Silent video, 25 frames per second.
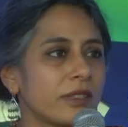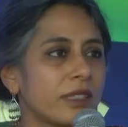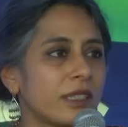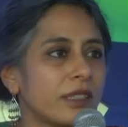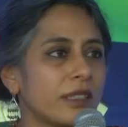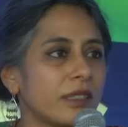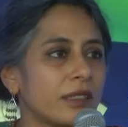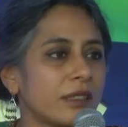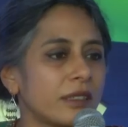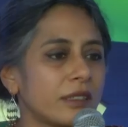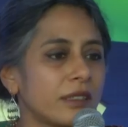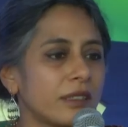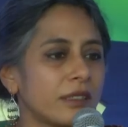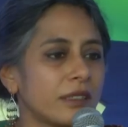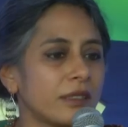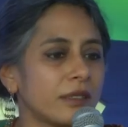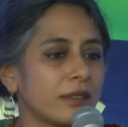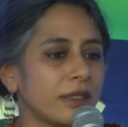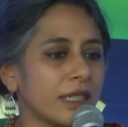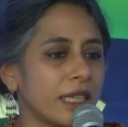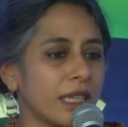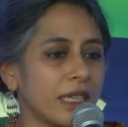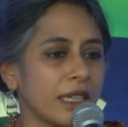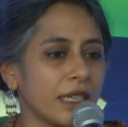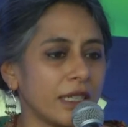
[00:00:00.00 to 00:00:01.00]
uh,
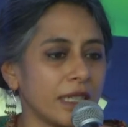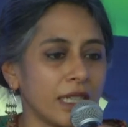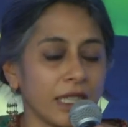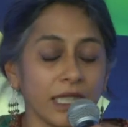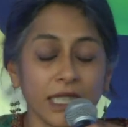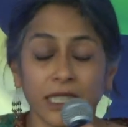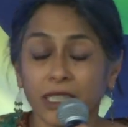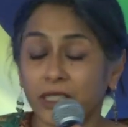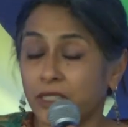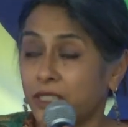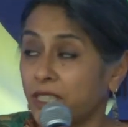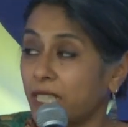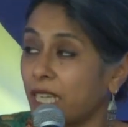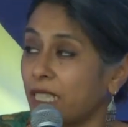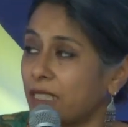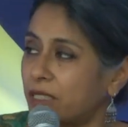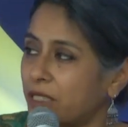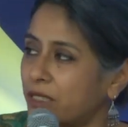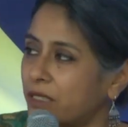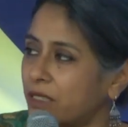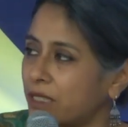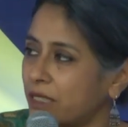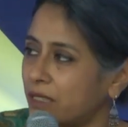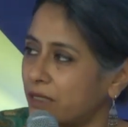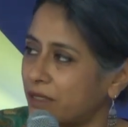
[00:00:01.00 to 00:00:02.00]
in a
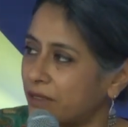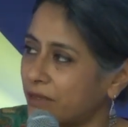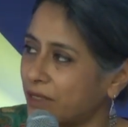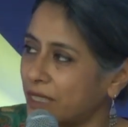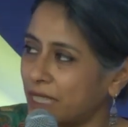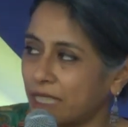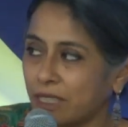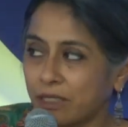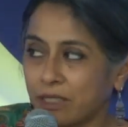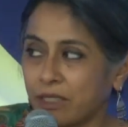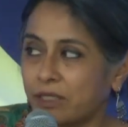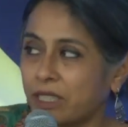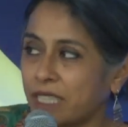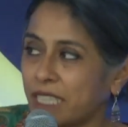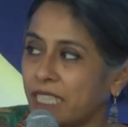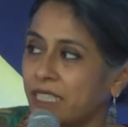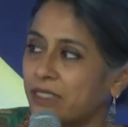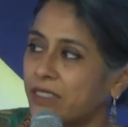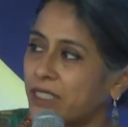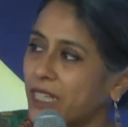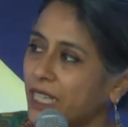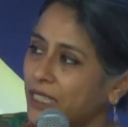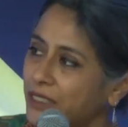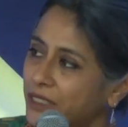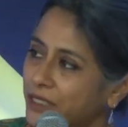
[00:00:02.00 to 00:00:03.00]
tragedy, in a Greek
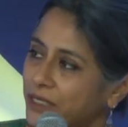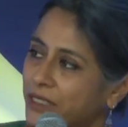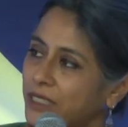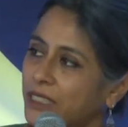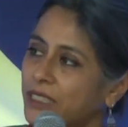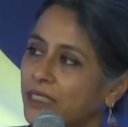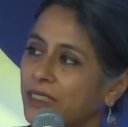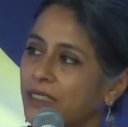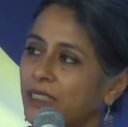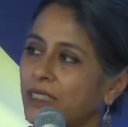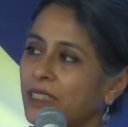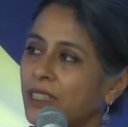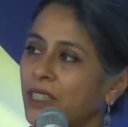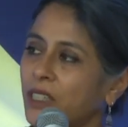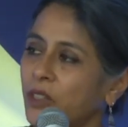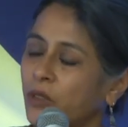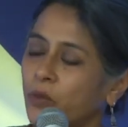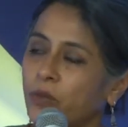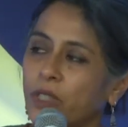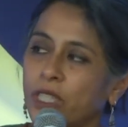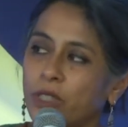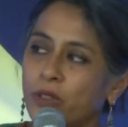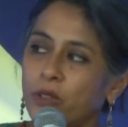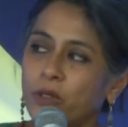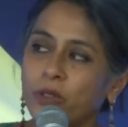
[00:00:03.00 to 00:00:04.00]
tragedy.
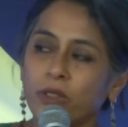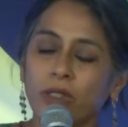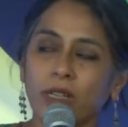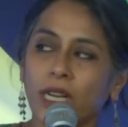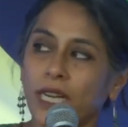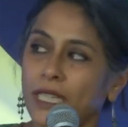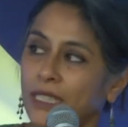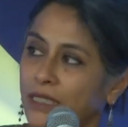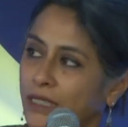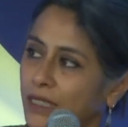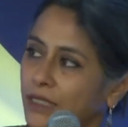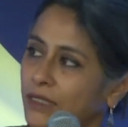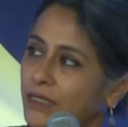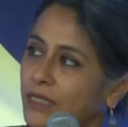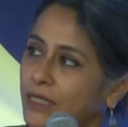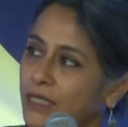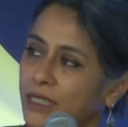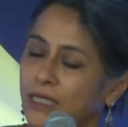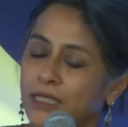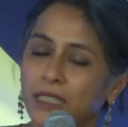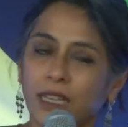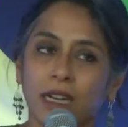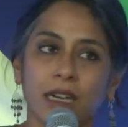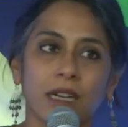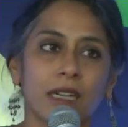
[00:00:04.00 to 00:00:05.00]
We know right at the
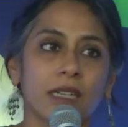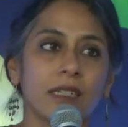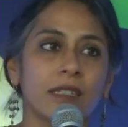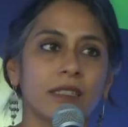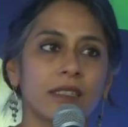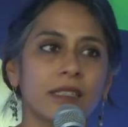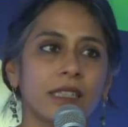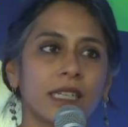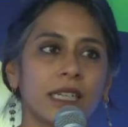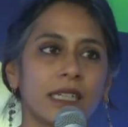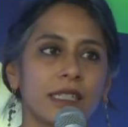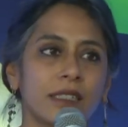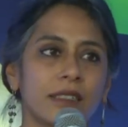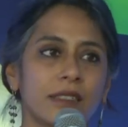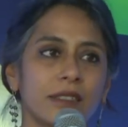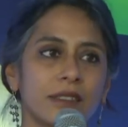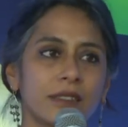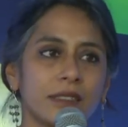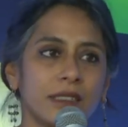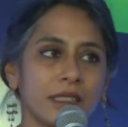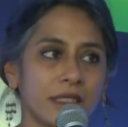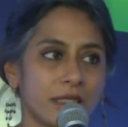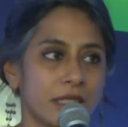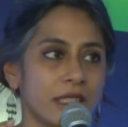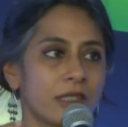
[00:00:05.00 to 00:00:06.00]
start that
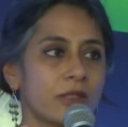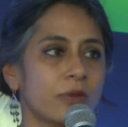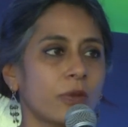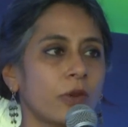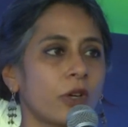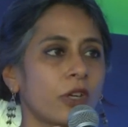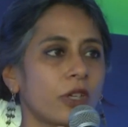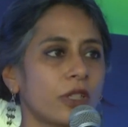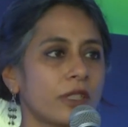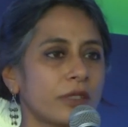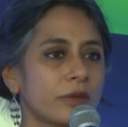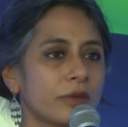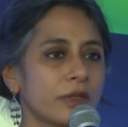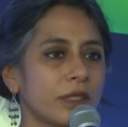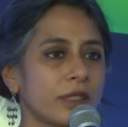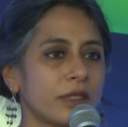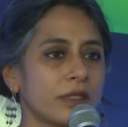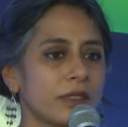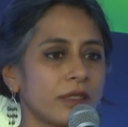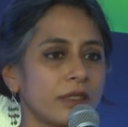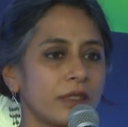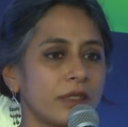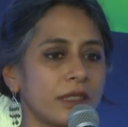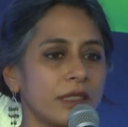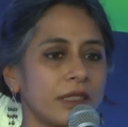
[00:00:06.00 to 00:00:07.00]
this is what
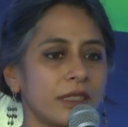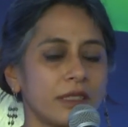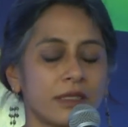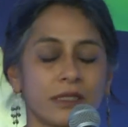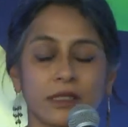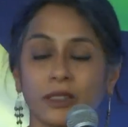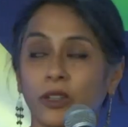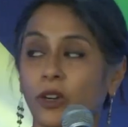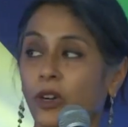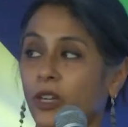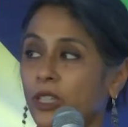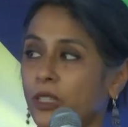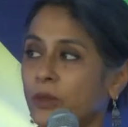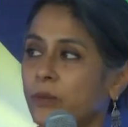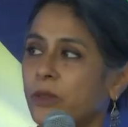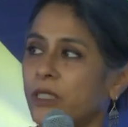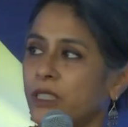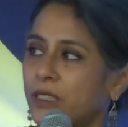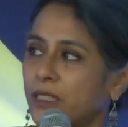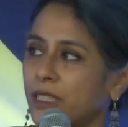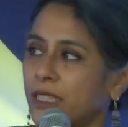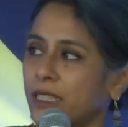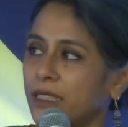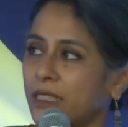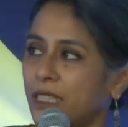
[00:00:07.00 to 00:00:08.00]
is the horrible
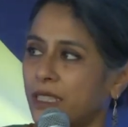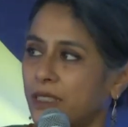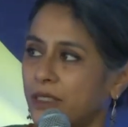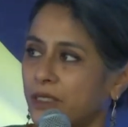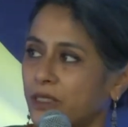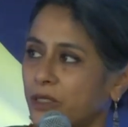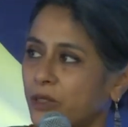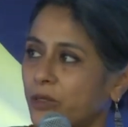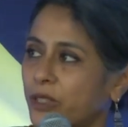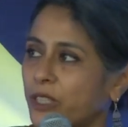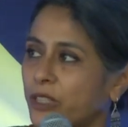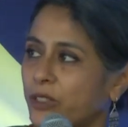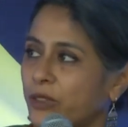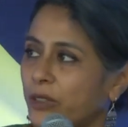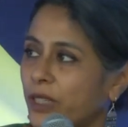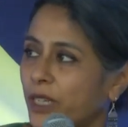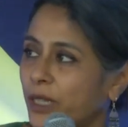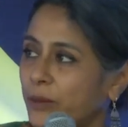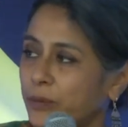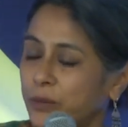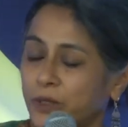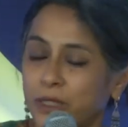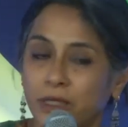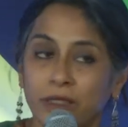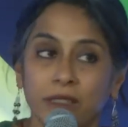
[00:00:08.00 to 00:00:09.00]
thing that is going to
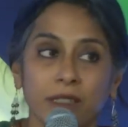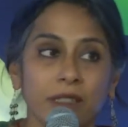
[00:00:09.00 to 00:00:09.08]
happen.